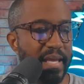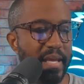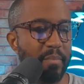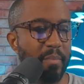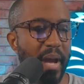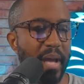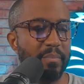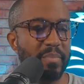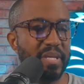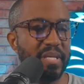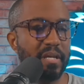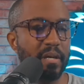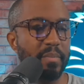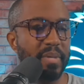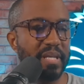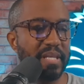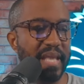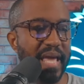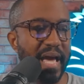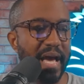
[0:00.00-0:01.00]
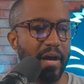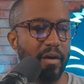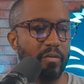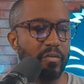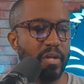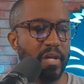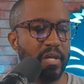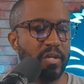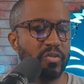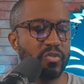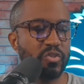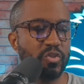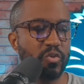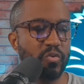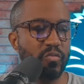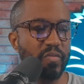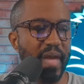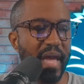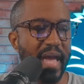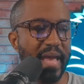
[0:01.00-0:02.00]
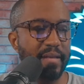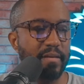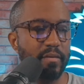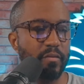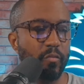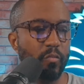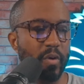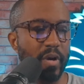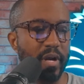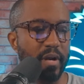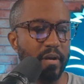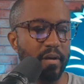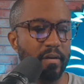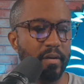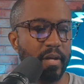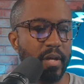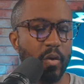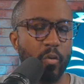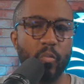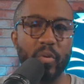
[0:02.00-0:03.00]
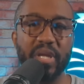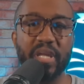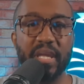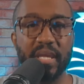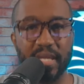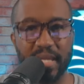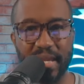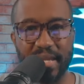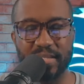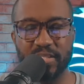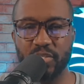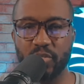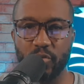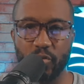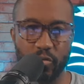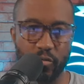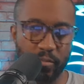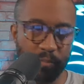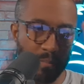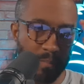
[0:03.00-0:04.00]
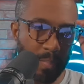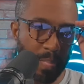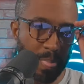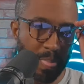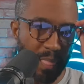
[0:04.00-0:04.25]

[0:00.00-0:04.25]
It might be coming down to that where we can get to